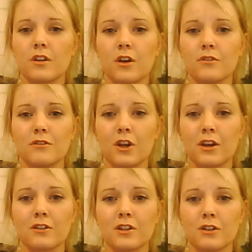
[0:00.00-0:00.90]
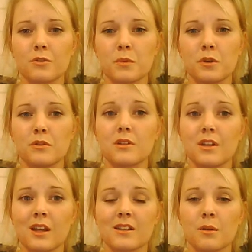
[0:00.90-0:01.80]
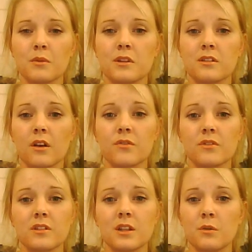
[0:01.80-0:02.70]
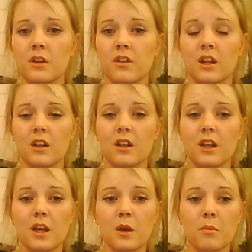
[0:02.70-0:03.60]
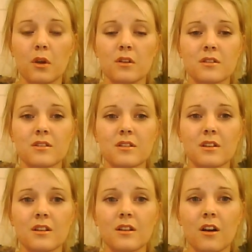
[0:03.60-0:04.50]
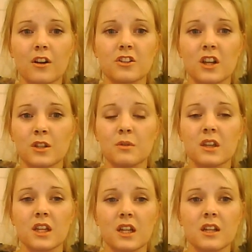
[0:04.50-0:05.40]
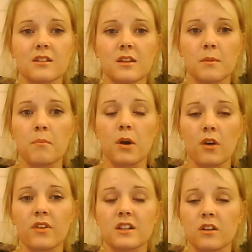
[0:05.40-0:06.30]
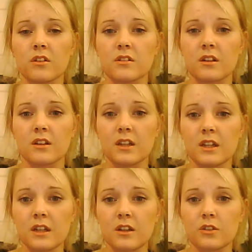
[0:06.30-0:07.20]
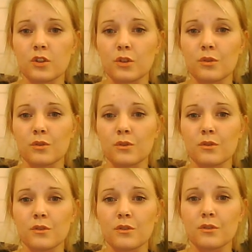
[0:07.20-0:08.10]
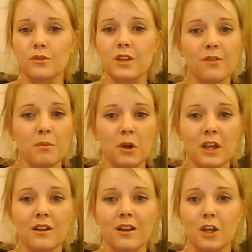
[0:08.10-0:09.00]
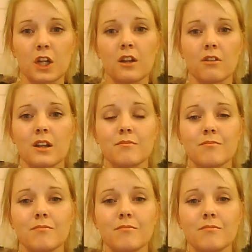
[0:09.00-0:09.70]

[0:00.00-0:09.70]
go down to your nearest Boots, get some of this stuff, see what you think, because I genuinely think it is the perfect answer to saving money and looking great.